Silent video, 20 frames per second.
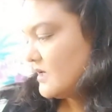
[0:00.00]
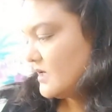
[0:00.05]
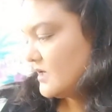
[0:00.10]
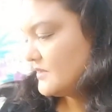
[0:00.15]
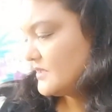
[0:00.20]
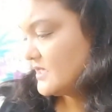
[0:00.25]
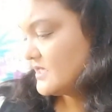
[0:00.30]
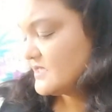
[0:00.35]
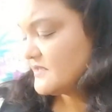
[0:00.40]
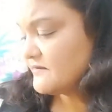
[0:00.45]

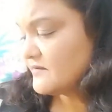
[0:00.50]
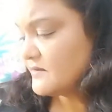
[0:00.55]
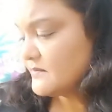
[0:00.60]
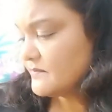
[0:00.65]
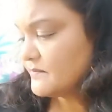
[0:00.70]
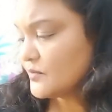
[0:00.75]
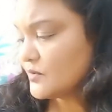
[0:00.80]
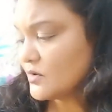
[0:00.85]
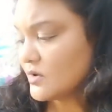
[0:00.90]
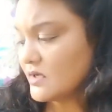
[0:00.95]
there are
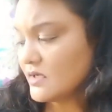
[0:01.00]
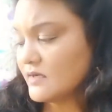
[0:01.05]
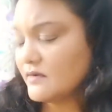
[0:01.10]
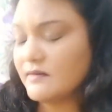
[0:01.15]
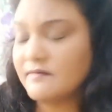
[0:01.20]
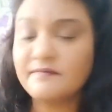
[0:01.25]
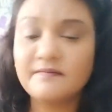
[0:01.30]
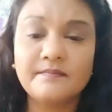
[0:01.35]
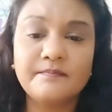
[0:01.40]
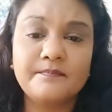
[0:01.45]
different
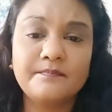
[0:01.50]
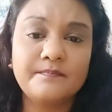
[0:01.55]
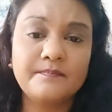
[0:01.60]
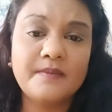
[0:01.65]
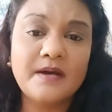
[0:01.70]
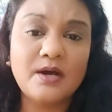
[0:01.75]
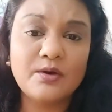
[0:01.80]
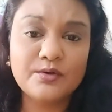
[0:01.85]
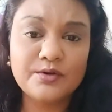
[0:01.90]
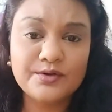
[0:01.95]

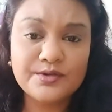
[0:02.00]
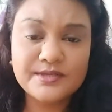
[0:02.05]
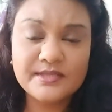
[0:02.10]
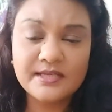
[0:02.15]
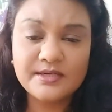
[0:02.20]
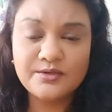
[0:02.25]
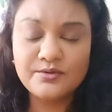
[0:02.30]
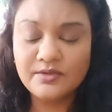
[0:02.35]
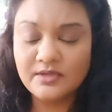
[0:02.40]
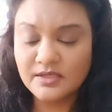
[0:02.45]
powders
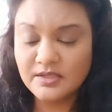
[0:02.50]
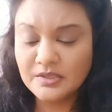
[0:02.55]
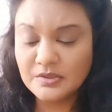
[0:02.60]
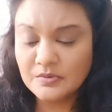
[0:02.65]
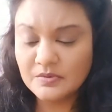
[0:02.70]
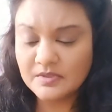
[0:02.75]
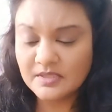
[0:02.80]
that you can use.